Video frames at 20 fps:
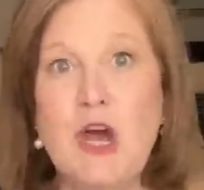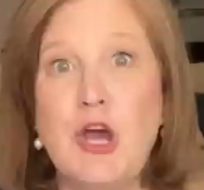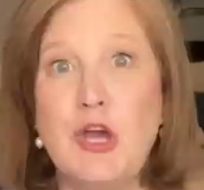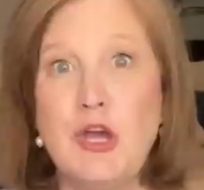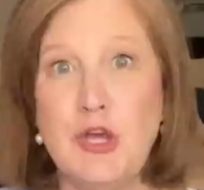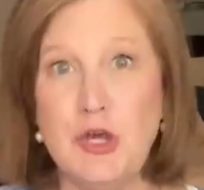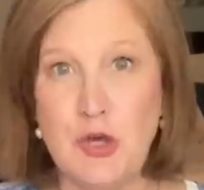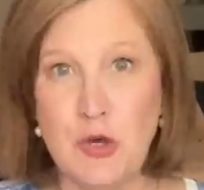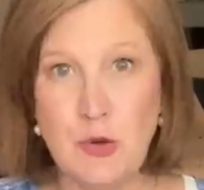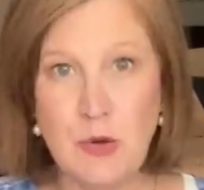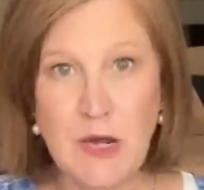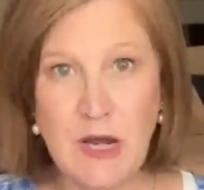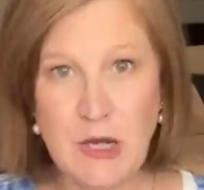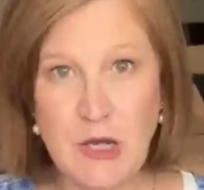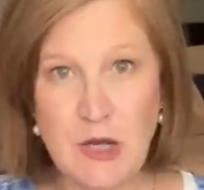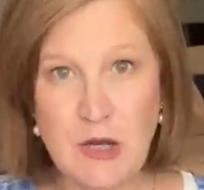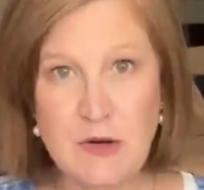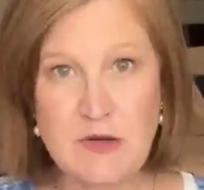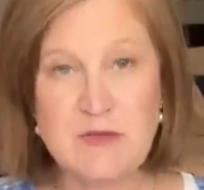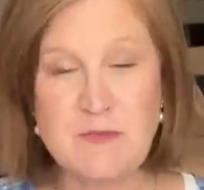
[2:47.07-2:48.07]
You can
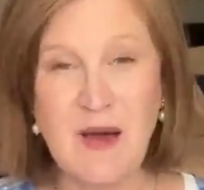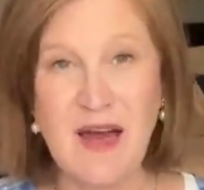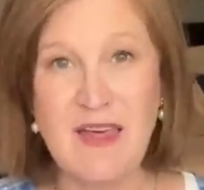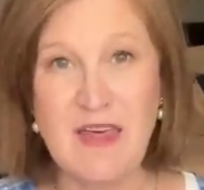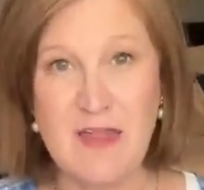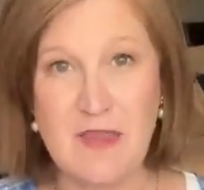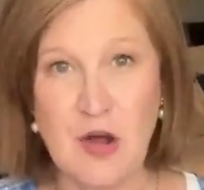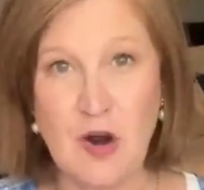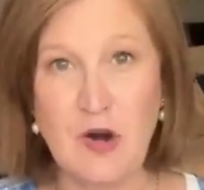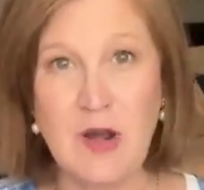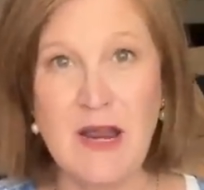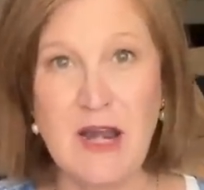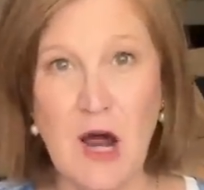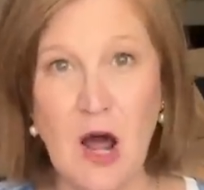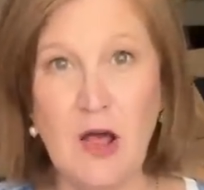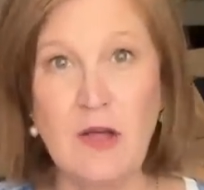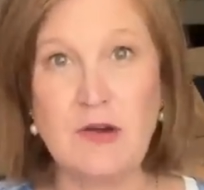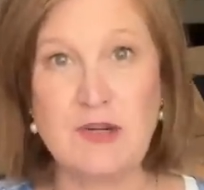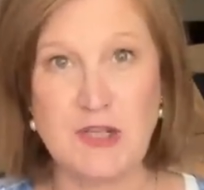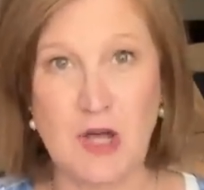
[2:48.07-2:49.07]
use my
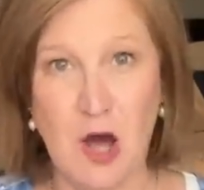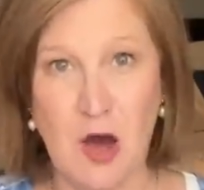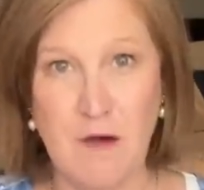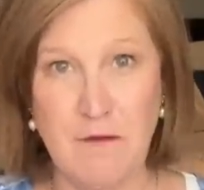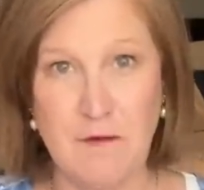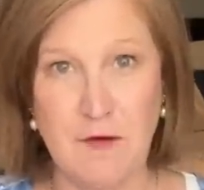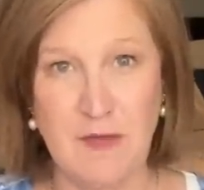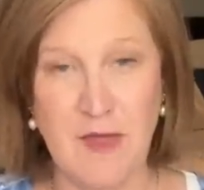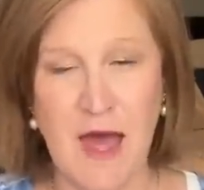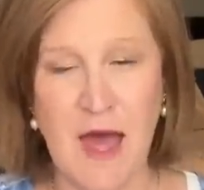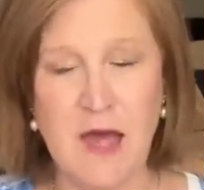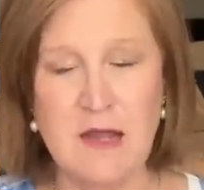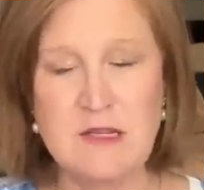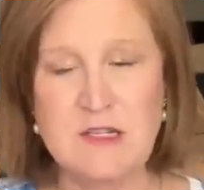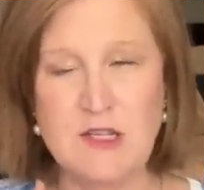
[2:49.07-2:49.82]
$30 off for that.